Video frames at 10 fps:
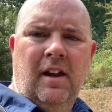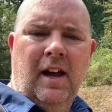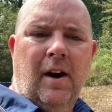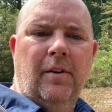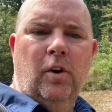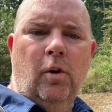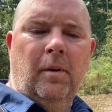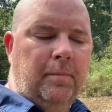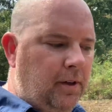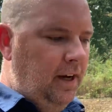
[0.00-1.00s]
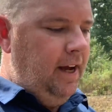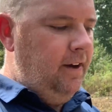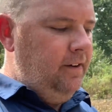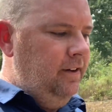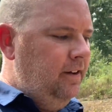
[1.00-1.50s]
I would normally put
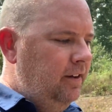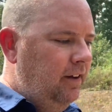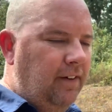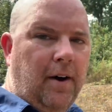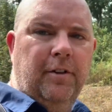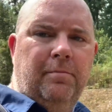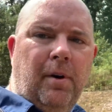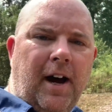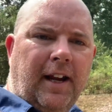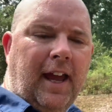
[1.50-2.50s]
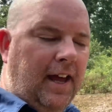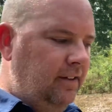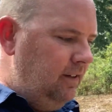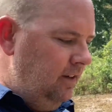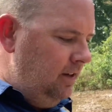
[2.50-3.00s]
out if I was
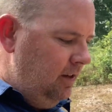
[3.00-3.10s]
broadcasting,